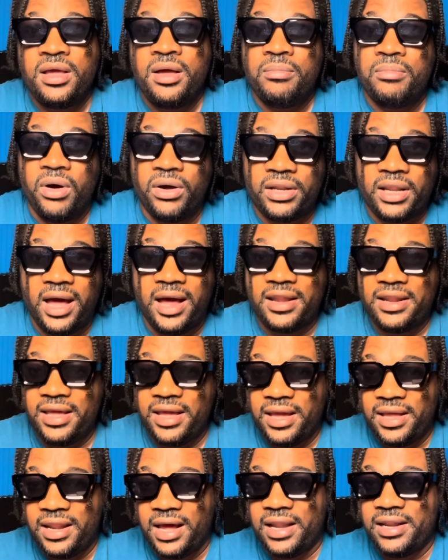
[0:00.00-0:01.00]
but at the
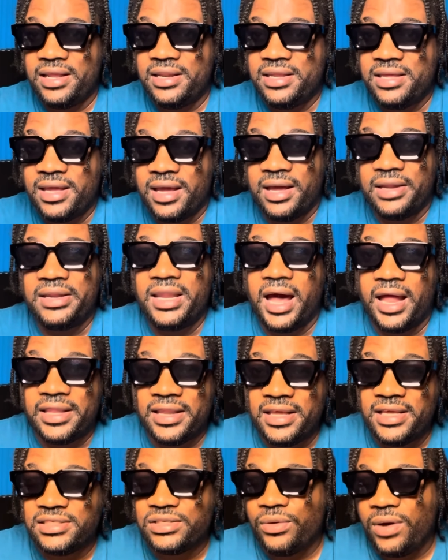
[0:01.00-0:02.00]
end of the day,
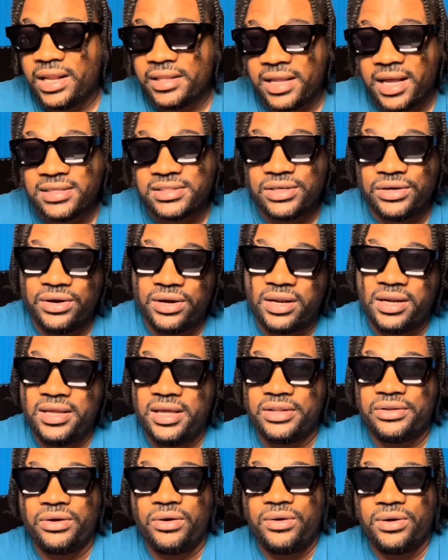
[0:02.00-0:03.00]
that is what I
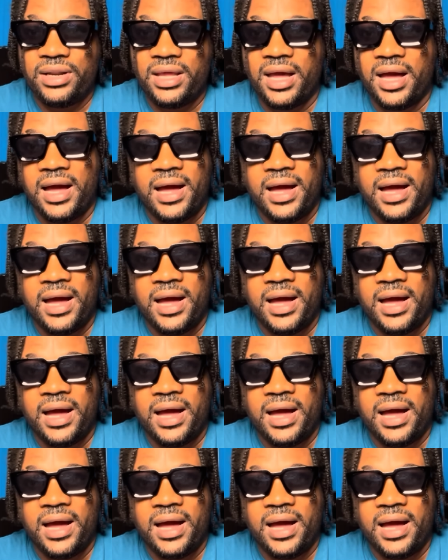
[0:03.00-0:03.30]
circulate throughout there.